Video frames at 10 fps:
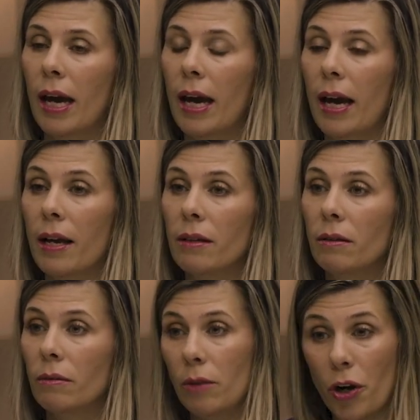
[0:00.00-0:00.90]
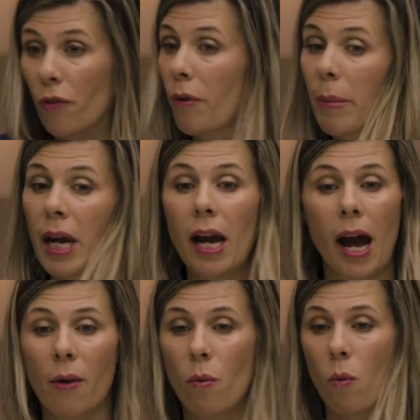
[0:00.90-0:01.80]
And, you know, for me,
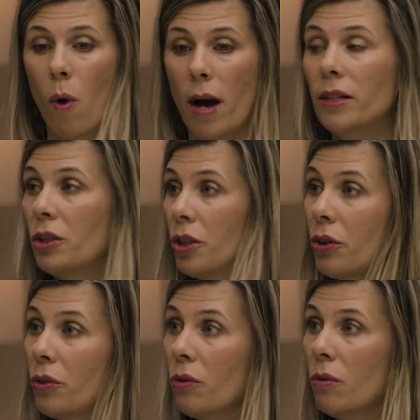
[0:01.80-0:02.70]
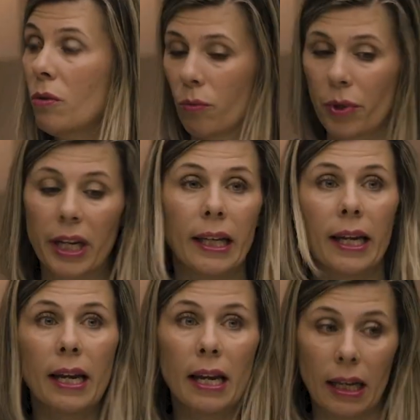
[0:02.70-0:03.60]
I want to
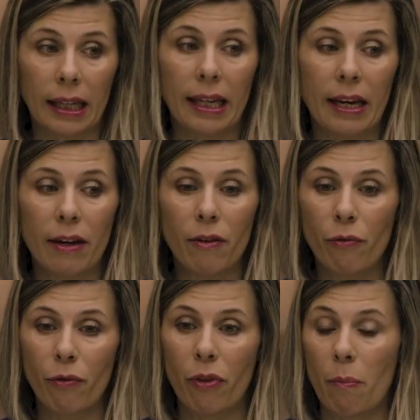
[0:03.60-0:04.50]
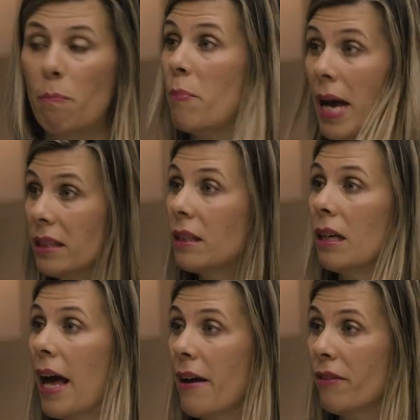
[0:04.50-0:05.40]
really live the best
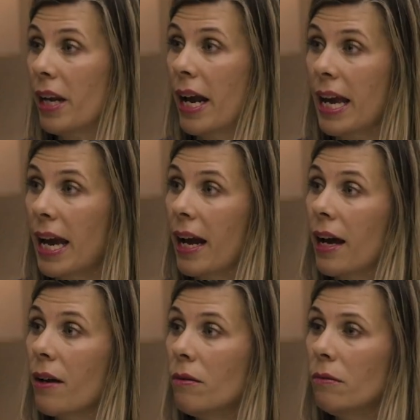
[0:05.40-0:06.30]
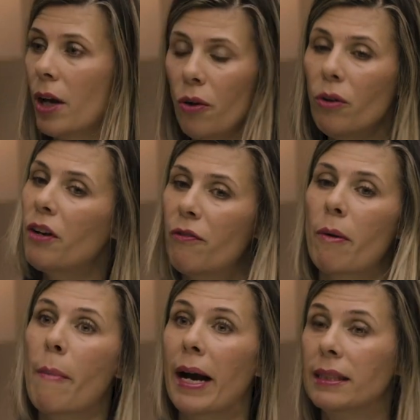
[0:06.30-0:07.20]
life that I can, not only
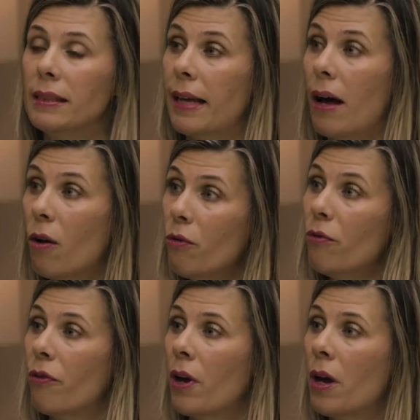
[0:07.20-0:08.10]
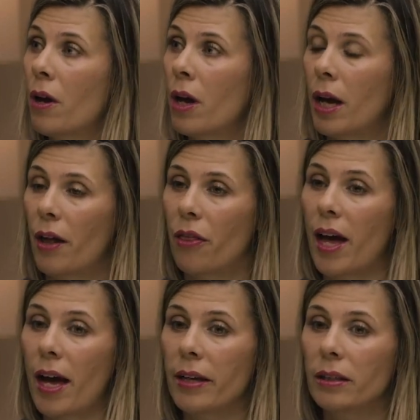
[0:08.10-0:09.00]
for myself,
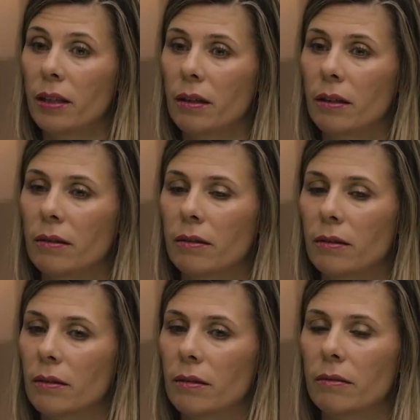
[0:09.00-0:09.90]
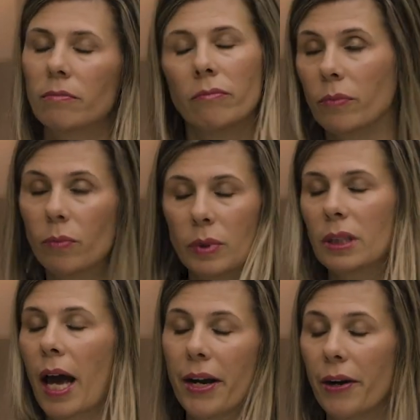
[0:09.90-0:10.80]
that,
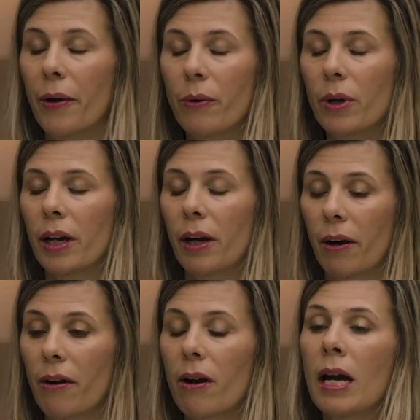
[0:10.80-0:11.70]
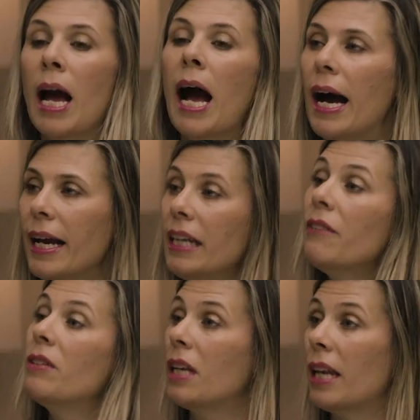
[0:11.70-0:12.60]
side note here, I
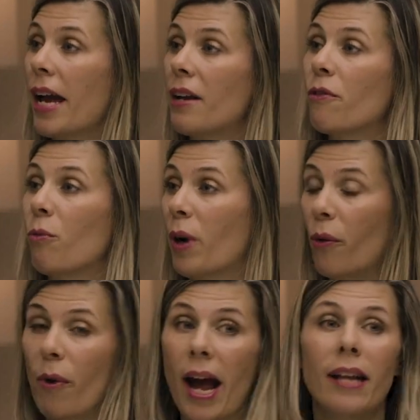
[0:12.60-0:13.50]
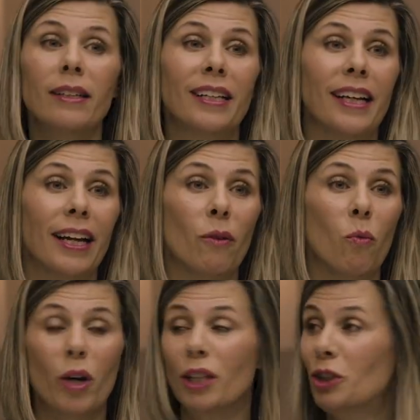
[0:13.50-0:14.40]
live in the land of regret
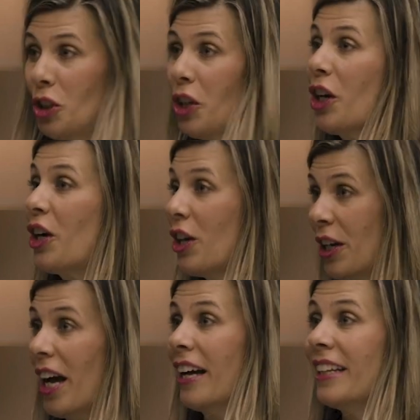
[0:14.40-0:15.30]
and woulda, shoulda, coulda.